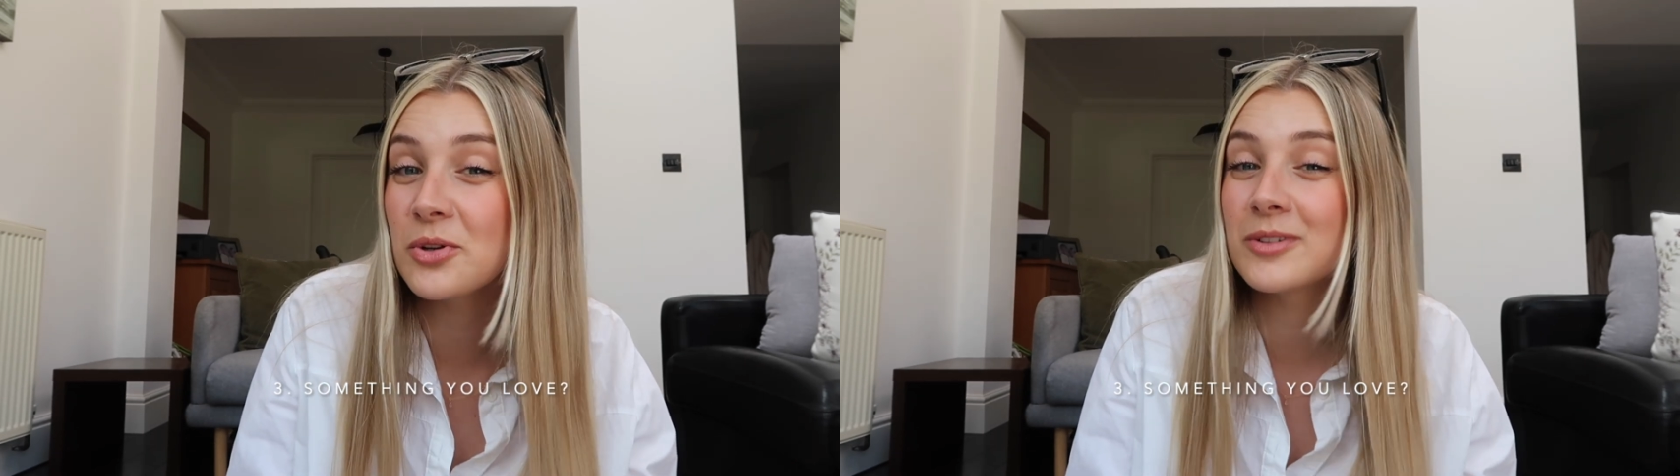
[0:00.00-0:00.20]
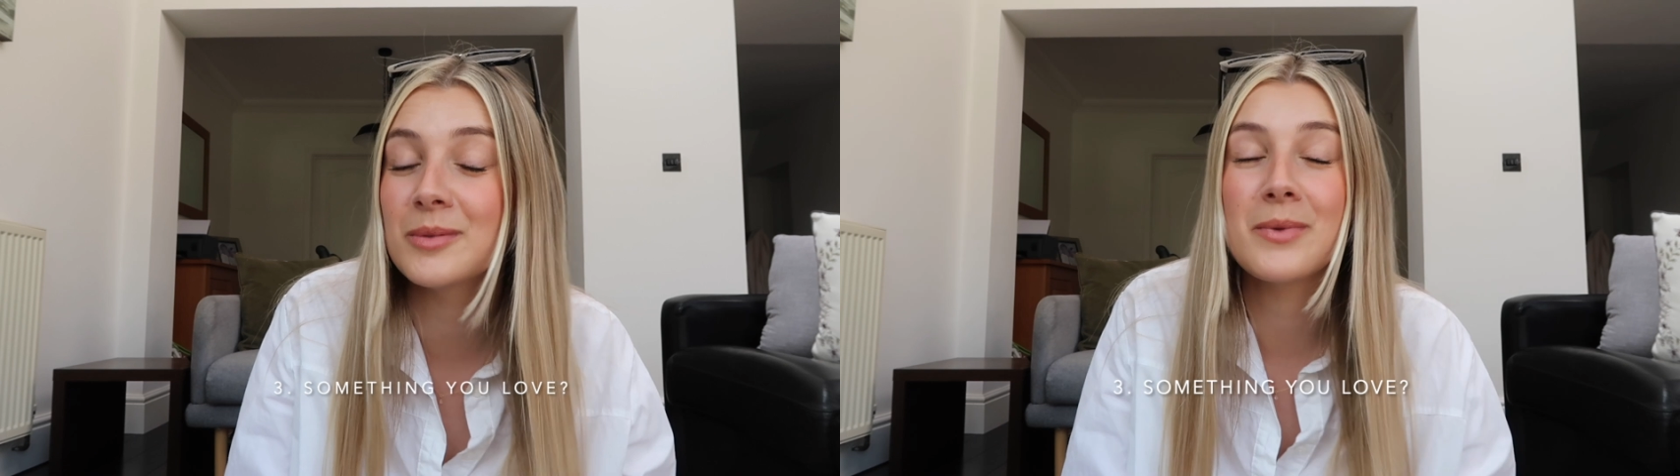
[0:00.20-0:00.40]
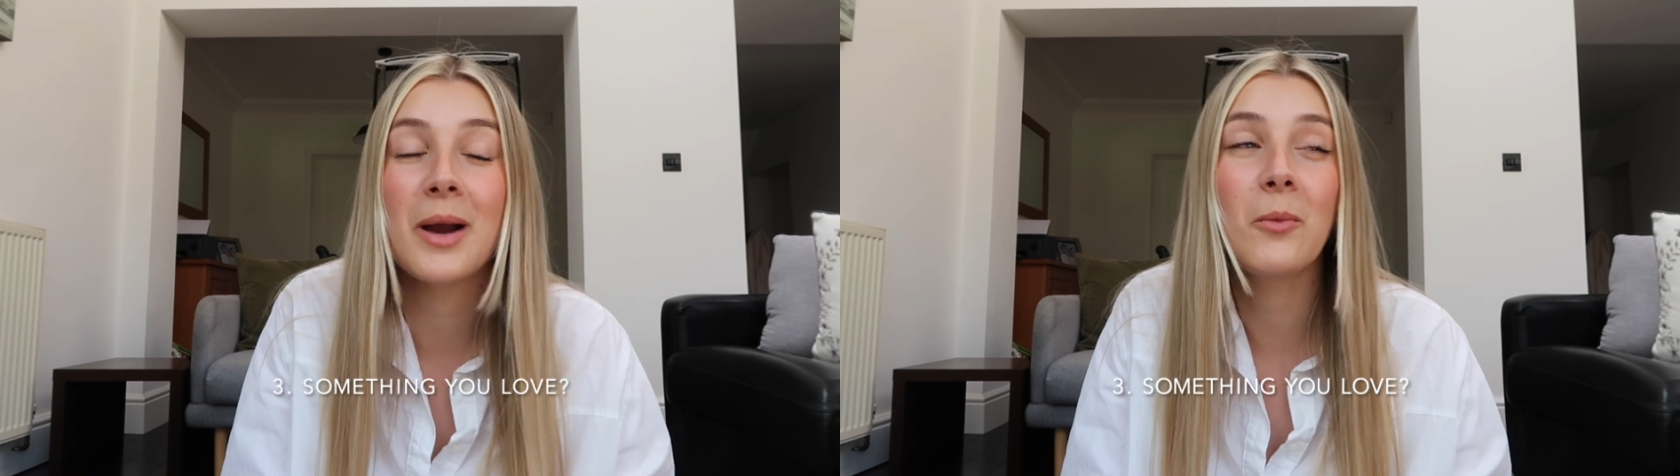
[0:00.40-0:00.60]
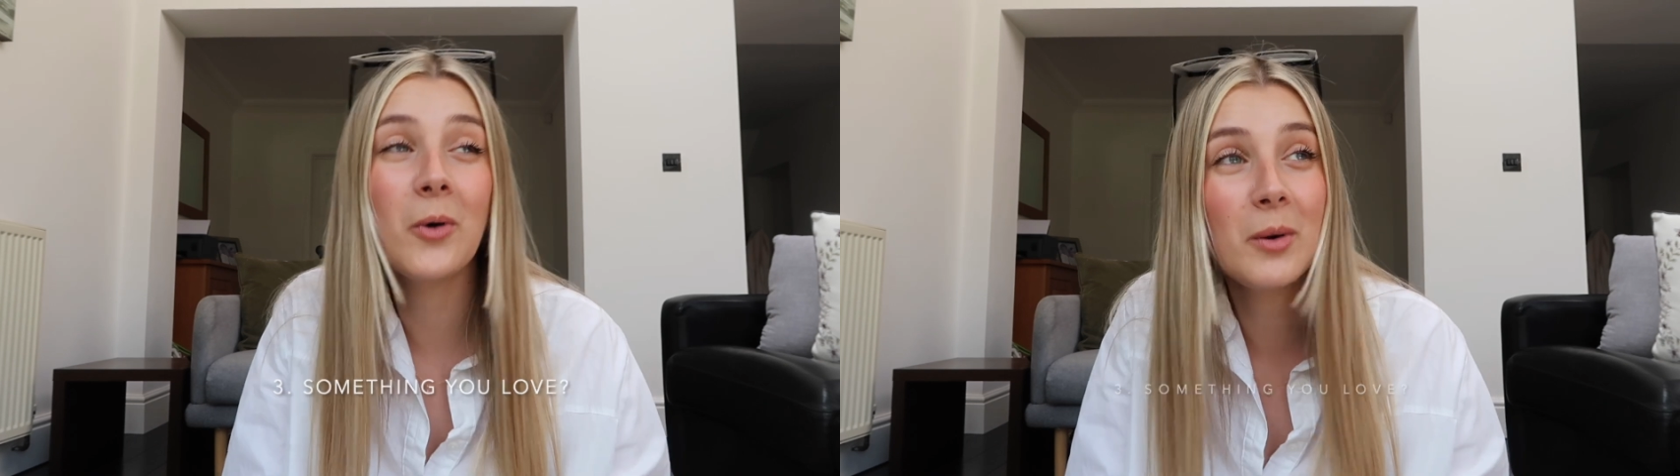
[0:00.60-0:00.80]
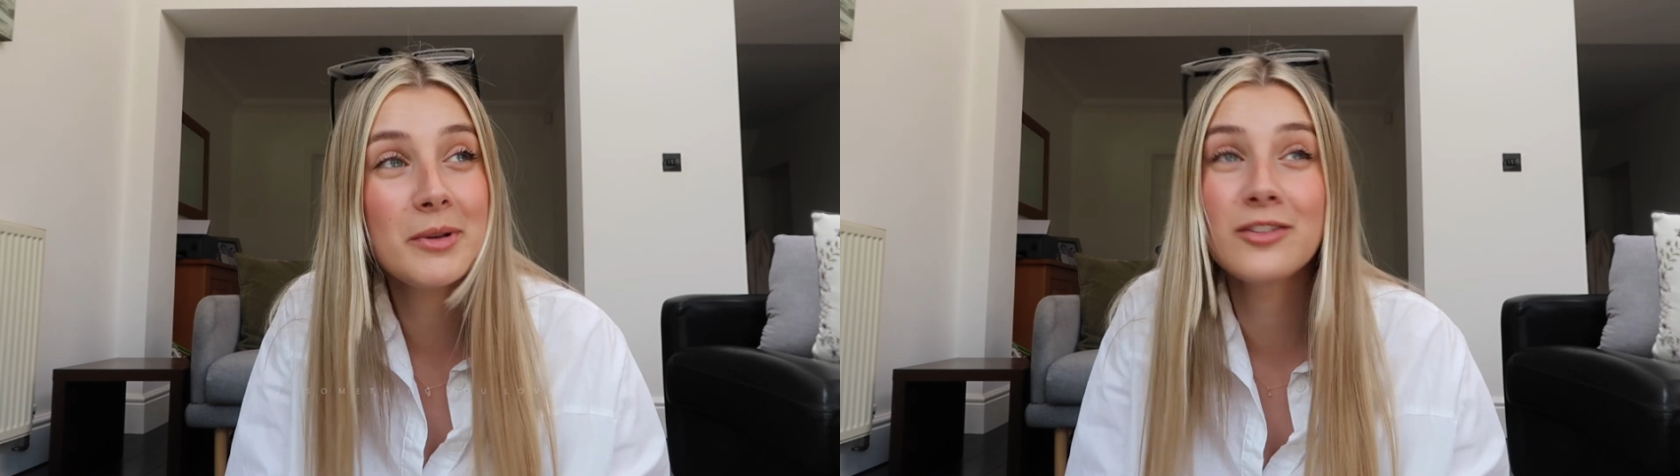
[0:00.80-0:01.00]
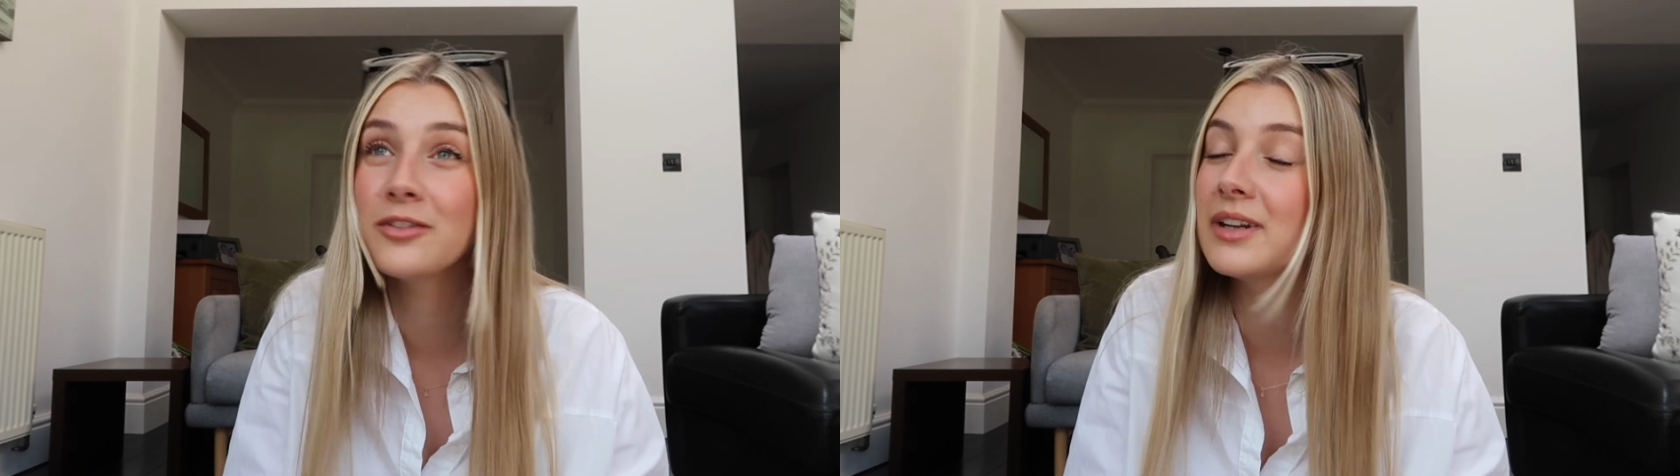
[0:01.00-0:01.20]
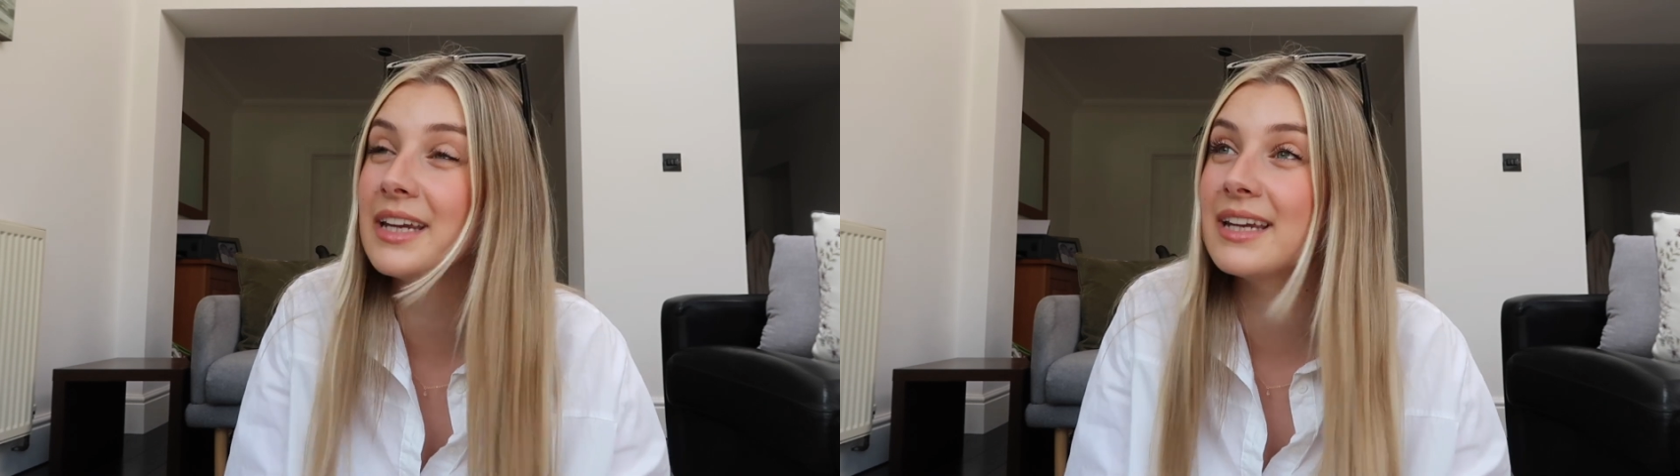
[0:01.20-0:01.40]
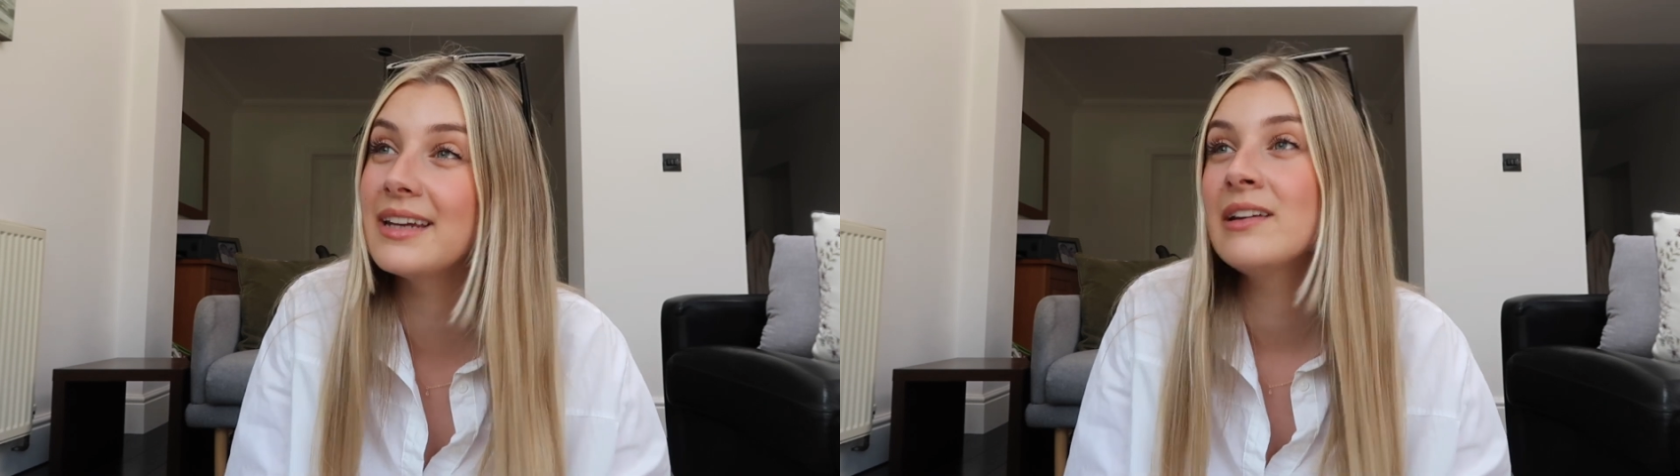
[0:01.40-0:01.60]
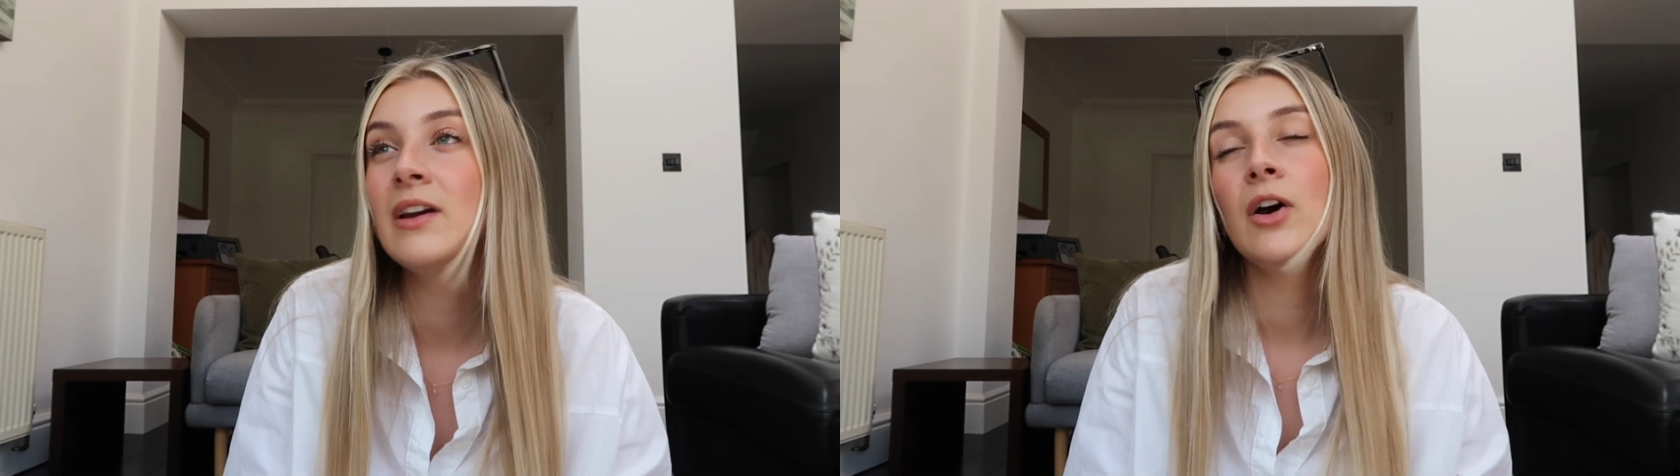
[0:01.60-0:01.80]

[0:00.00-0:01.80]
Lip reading: or somewhere warm and sunny,